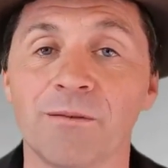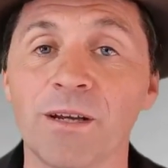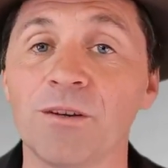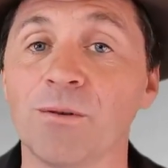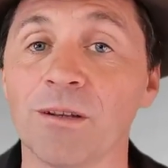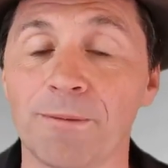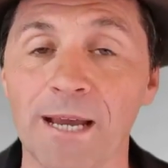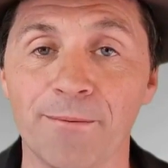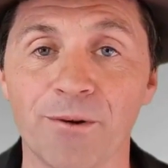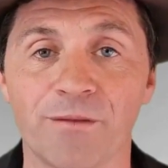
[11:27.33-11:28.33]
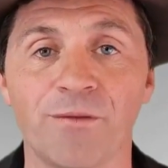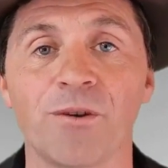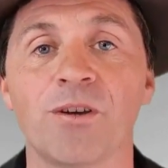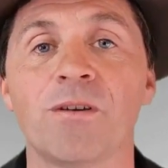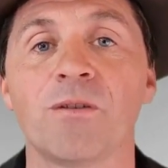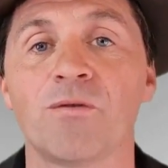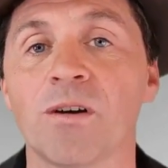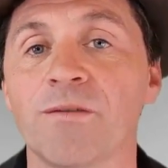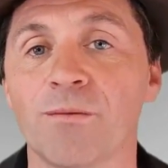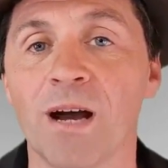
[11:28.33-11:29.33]
we do all the paperwork for you,
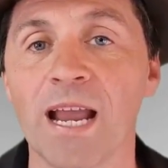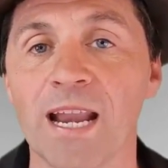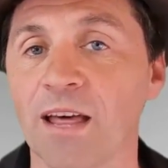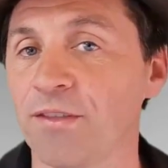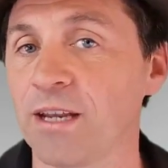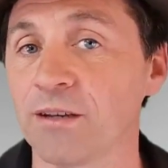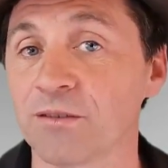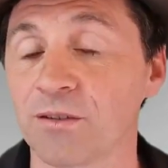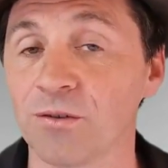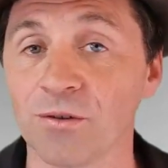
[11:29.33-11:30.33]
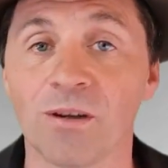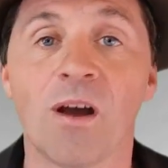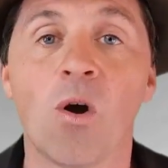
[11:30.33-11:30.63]
drive away, nothing else to do.